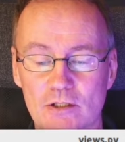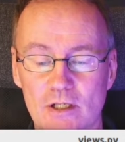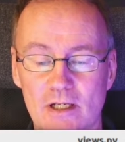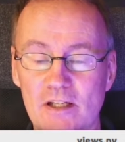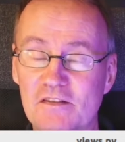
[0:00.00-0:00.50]

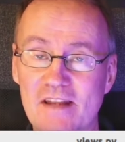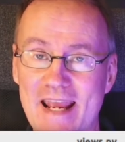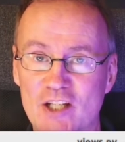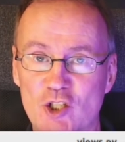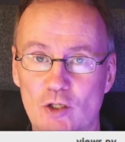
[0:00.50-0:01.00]
is the
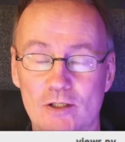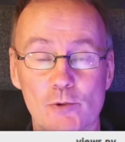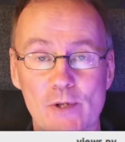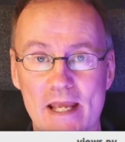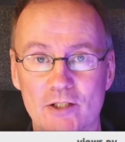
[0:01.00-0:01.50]
actual
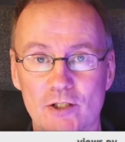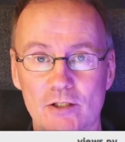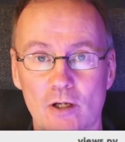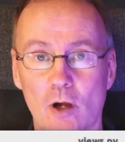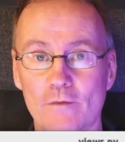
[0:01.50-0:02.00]
creator
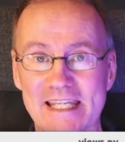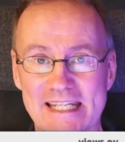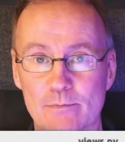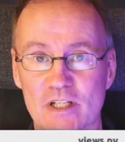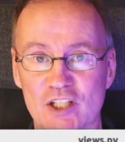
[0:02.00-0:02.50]
of the
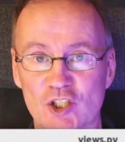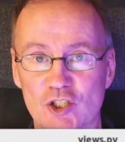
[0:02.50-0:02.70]
image.